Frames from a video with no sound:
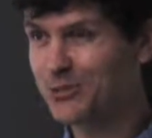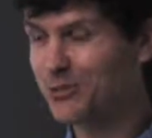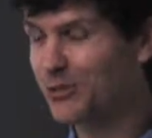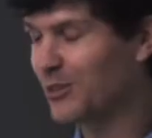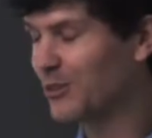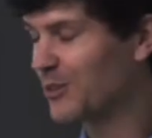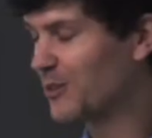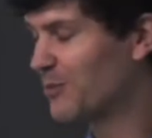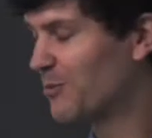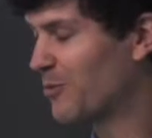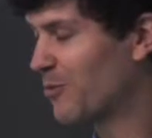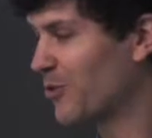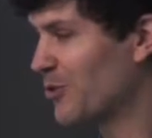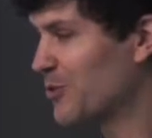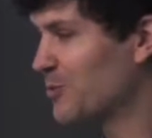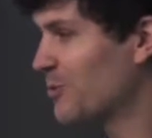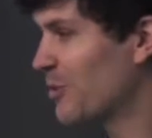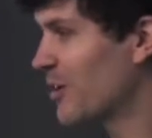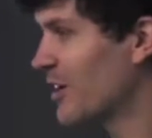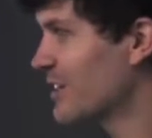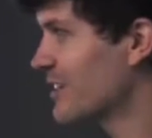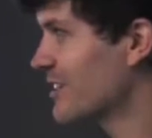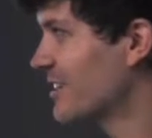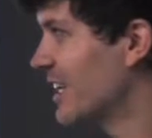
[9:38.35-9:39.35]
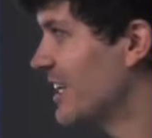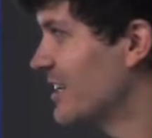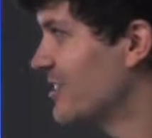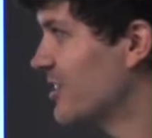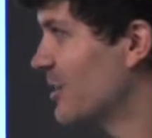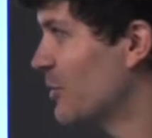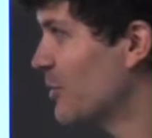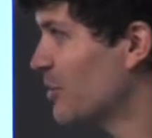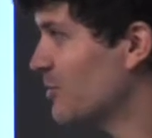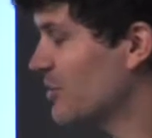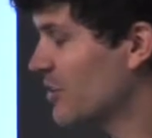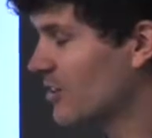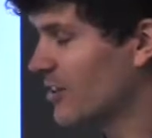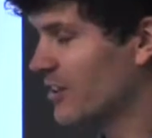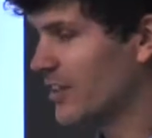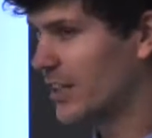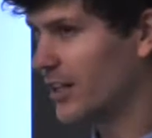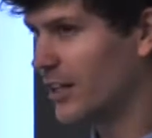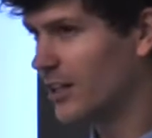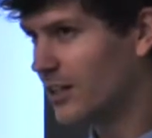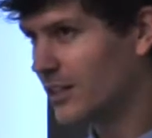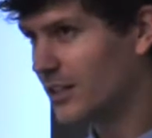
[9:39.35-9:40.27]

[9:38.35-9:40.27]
or the first project in HTML was called an